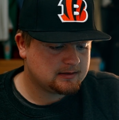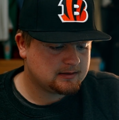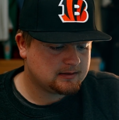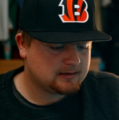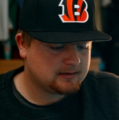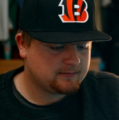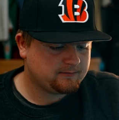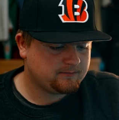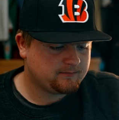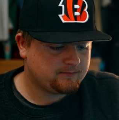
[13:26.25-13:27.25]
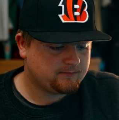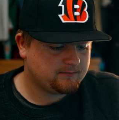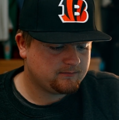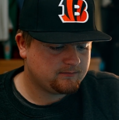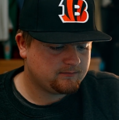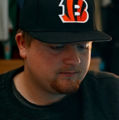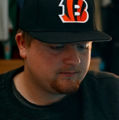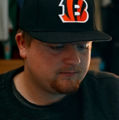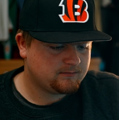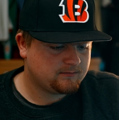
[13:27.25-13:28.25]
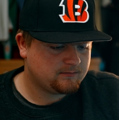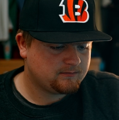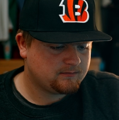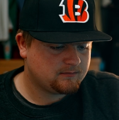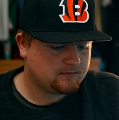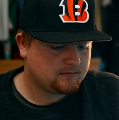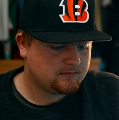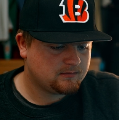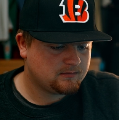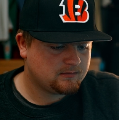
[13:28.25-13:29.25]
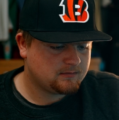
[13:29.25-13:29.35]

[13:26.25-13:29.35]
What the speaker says: No one is speaking in this clip.